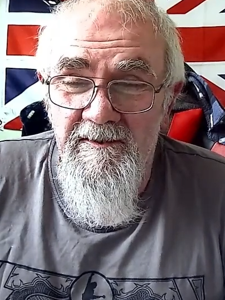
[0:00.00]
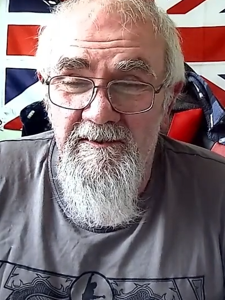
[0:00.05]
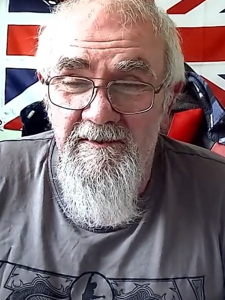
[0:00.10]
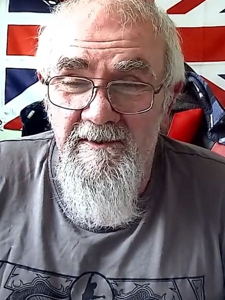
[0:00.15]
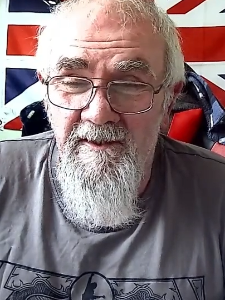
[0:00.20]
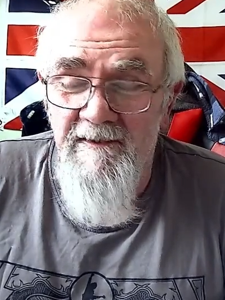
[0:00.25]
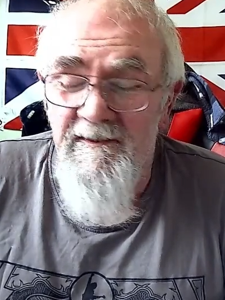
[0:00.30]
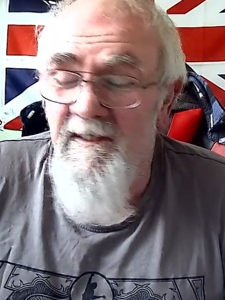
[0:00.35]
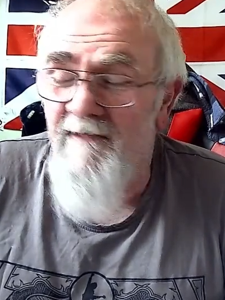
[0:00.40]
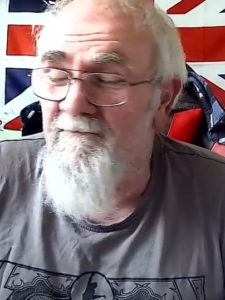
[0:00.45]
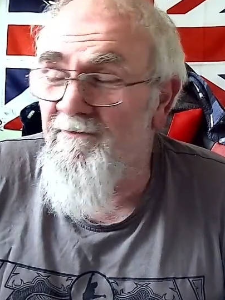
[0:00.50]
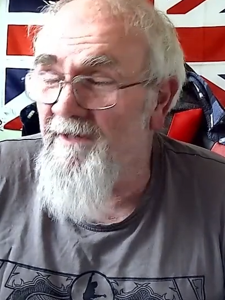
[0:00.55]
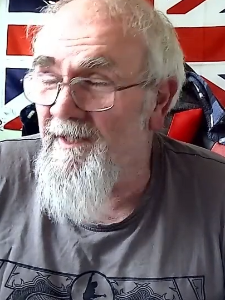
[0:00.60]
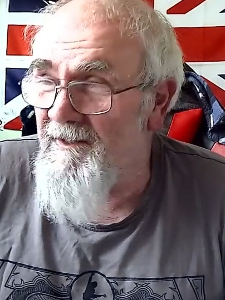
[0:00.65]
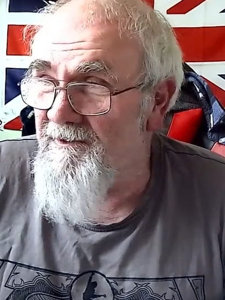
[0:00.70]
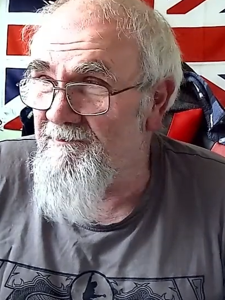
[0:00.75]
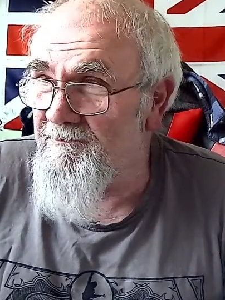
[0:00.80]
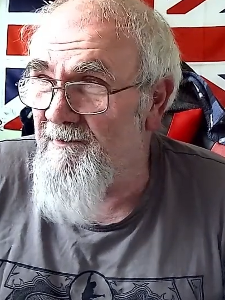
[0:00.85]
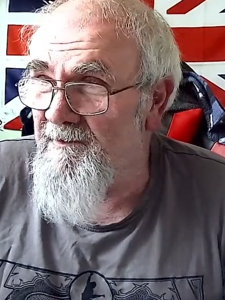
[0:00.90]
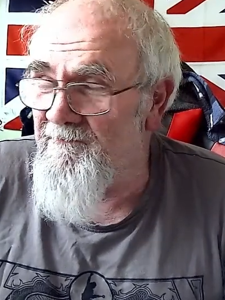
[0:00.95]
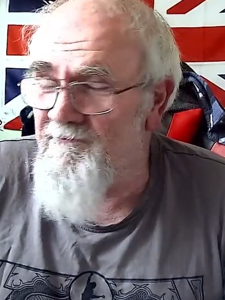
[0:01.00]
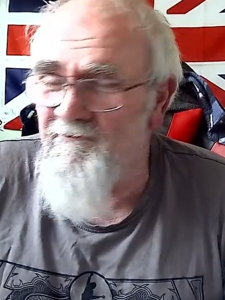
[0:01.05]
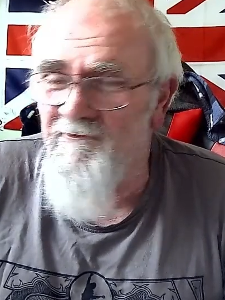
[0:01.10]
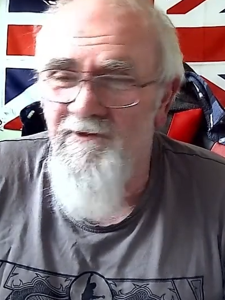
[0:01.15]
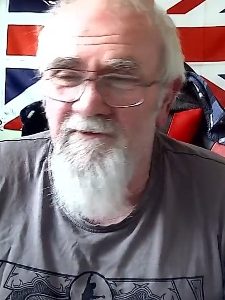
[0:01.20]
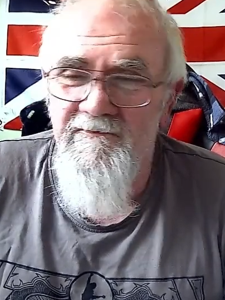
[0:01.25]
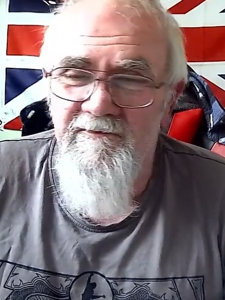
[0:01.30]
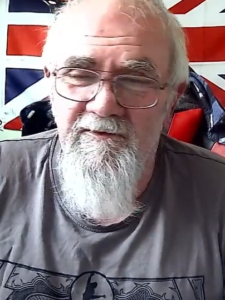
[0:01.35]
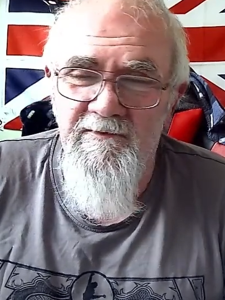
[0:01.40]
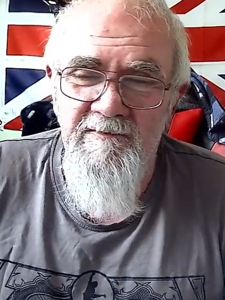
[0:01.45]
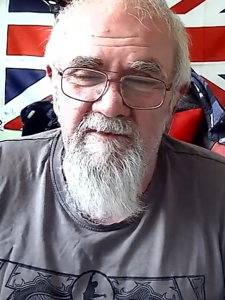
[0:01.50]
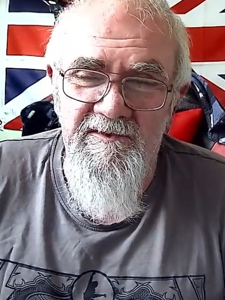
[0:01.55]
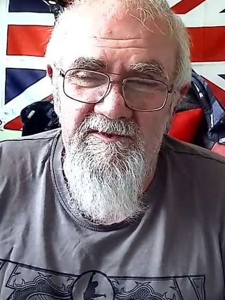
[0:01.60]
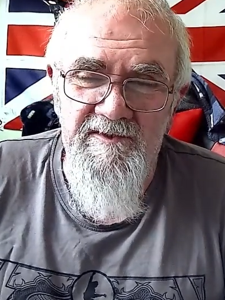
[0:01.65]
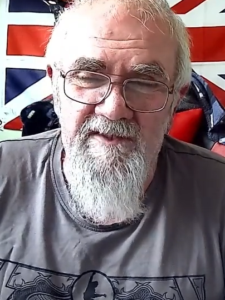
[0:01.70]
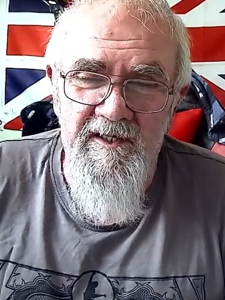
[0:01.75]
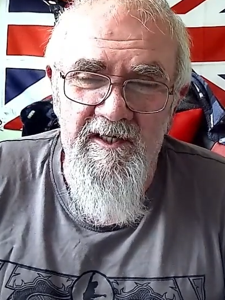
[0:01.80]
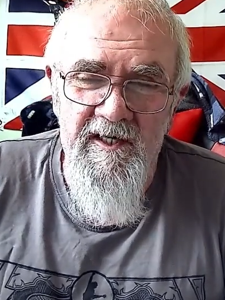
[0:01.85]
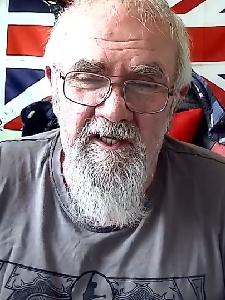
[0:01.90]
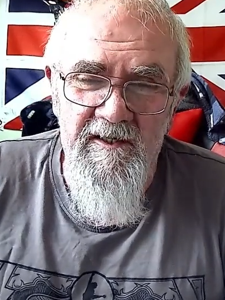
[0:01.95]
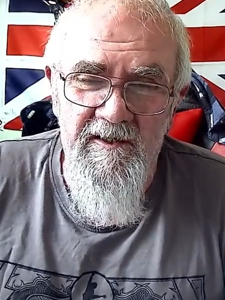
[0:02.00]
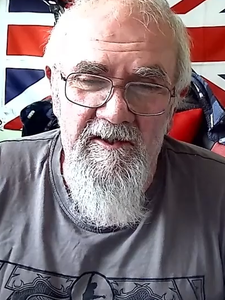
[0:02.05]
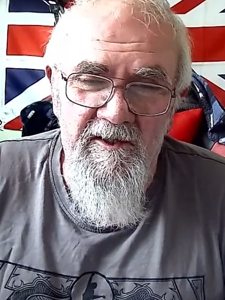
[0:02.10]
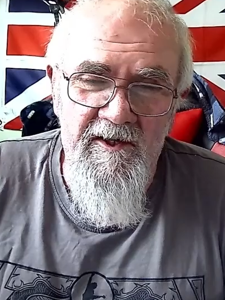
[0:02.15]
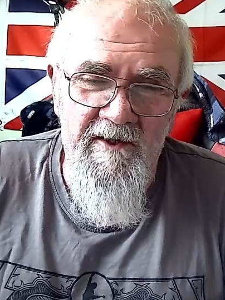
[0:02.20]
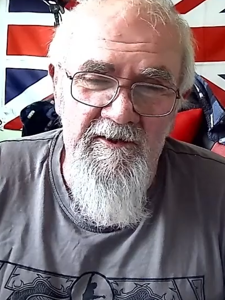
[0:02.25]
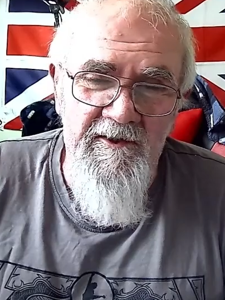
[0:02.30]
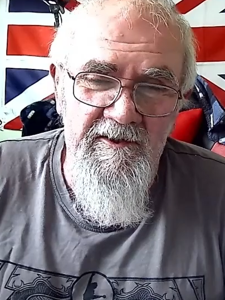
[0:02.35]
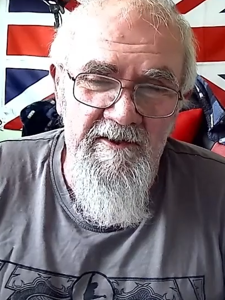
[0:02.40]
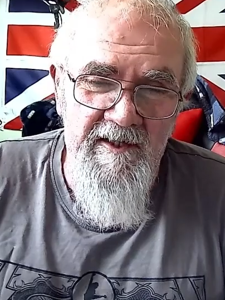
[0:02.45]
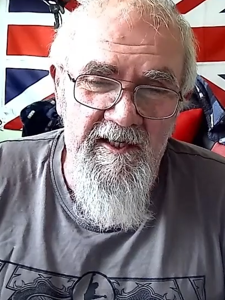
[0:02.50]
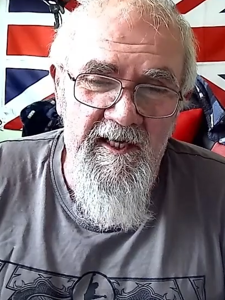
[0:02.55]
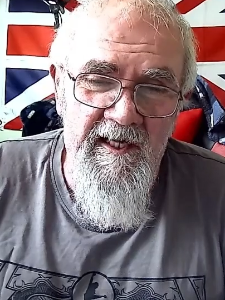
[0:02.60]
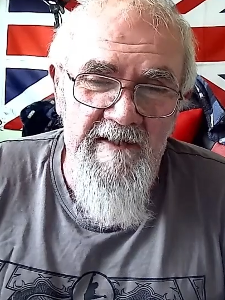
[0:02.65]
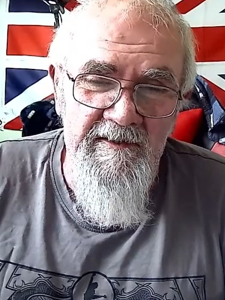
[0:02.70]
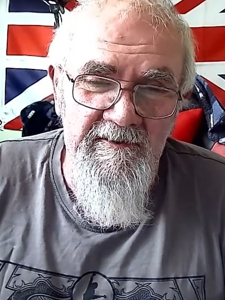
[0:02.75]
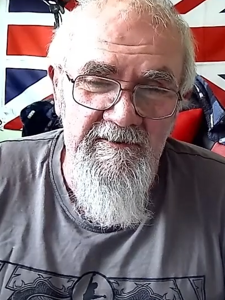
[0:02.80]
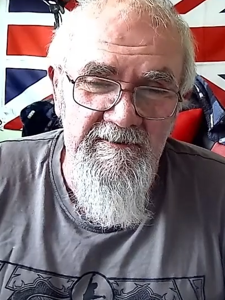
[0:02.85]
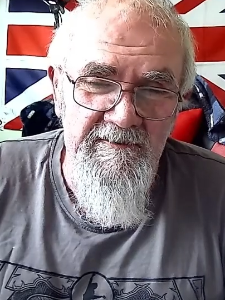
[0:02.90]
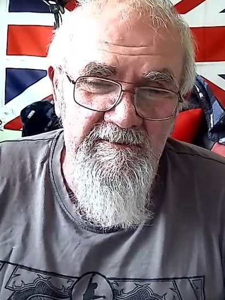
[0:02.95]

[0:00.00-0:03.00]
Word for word: and never has been right from the start other than